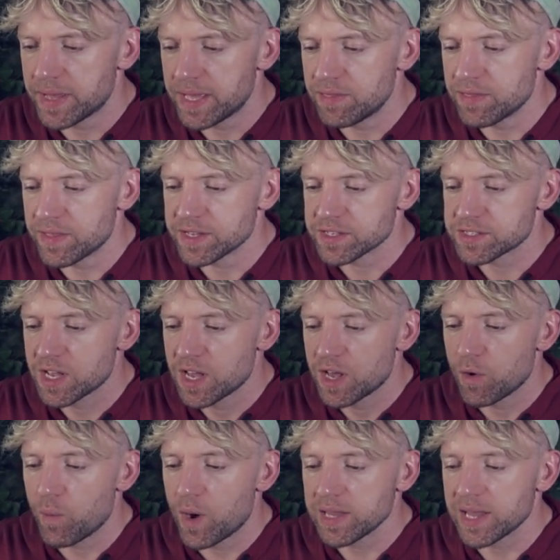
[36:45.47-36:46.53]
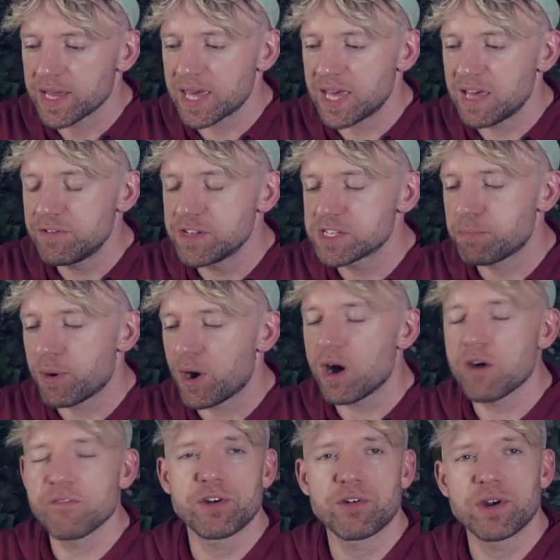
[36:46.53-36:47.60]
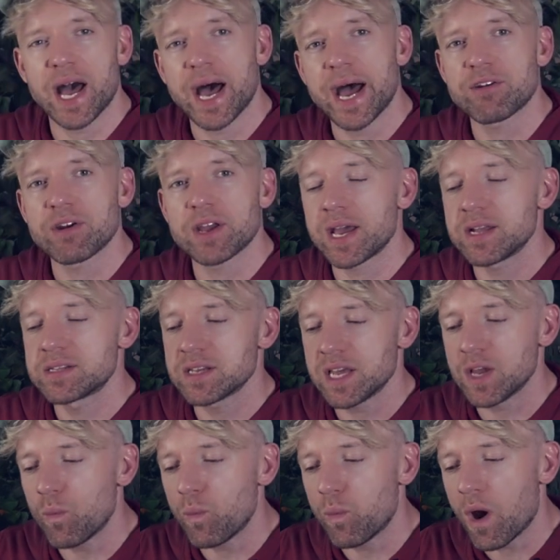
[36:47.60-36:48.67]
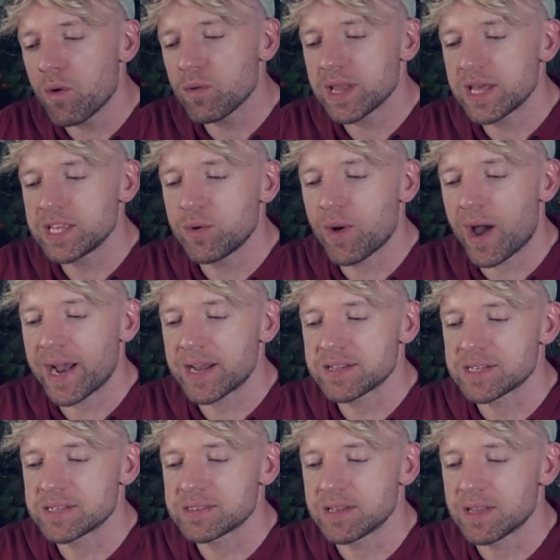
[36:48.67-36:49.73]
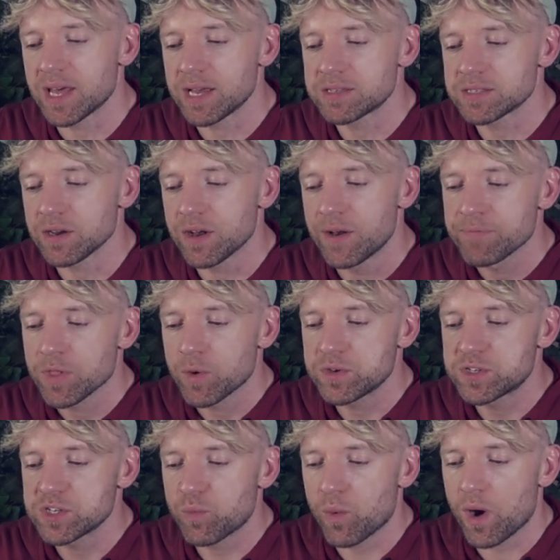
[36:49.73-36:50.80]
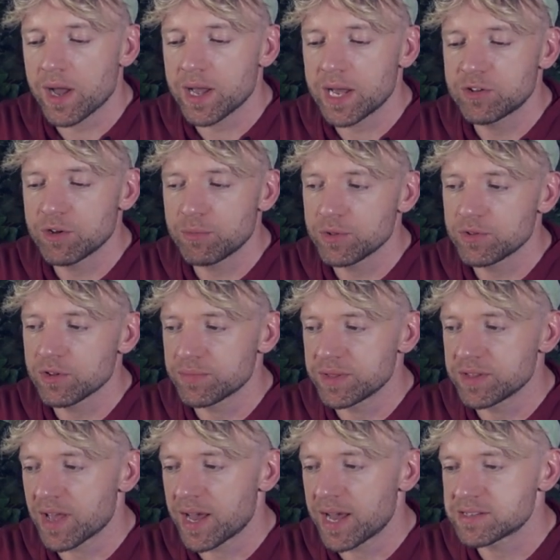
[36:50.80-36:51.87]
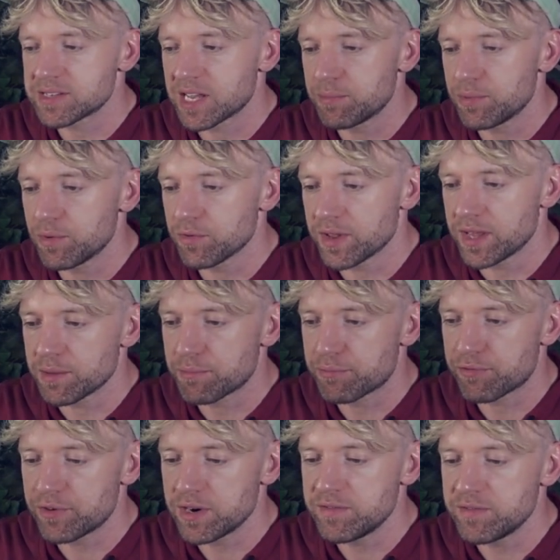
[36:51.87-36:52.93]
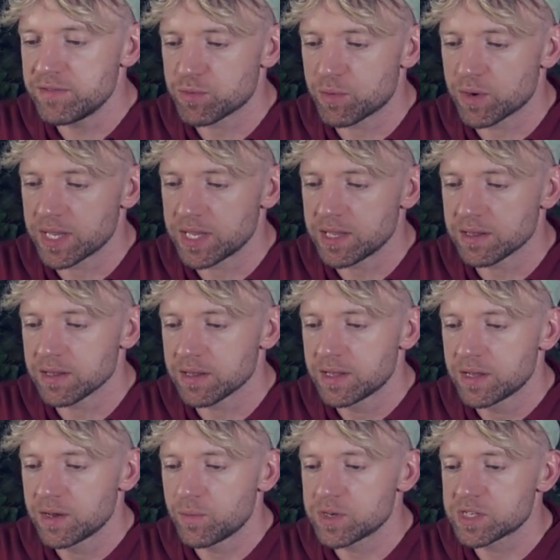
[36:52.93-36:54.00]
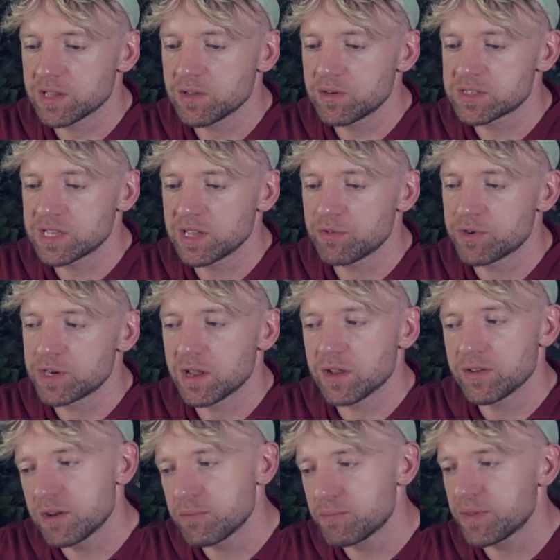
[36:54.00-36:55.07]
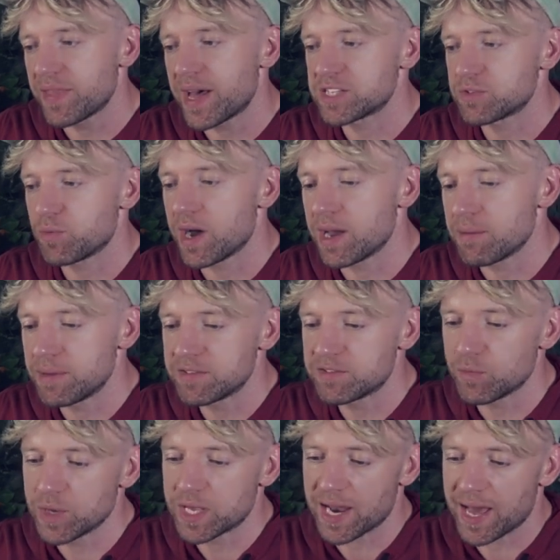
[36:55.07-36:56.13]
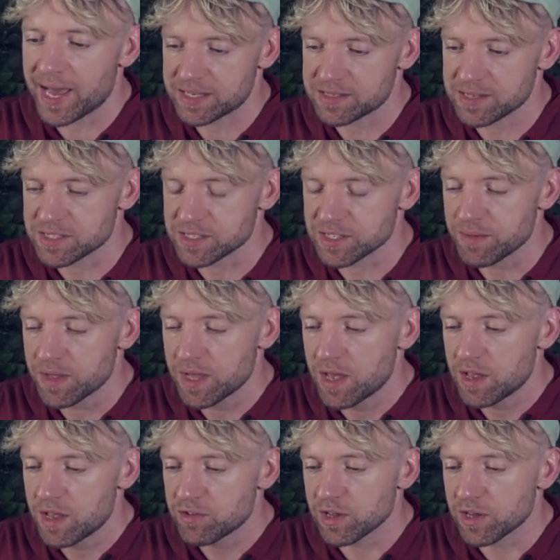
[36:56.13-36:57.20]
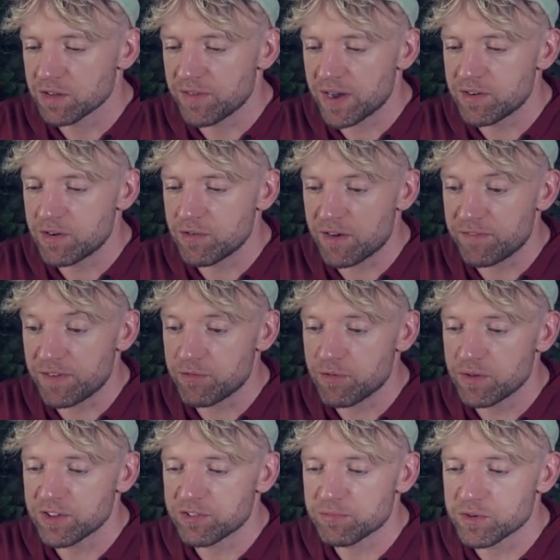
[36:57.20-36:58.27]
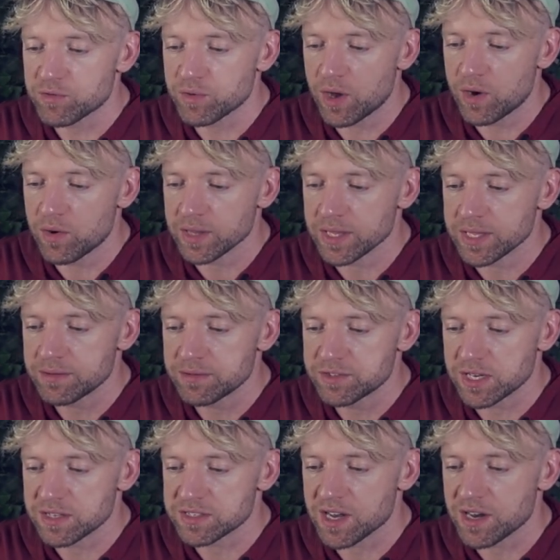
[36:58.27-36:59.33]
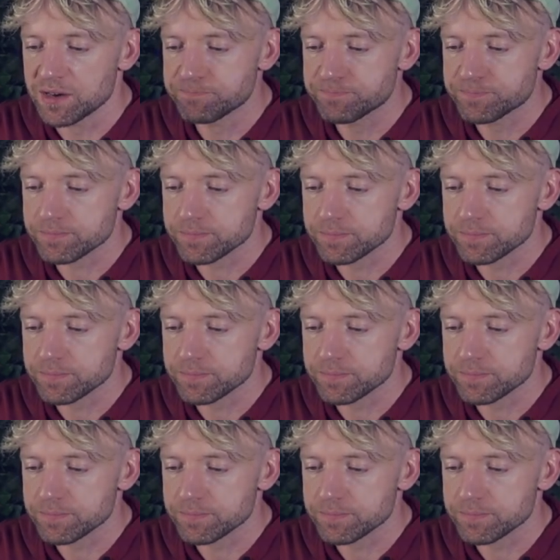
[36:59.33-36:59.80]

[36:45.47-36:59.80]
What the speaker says: in this, where like if it's part of an array aggregator, it won't let you access the data, which is why I doubled up these Airtables in the previous one here, which looks a little redundant, but that's why. It means that we can access it. So look, if I run this module only, check this out.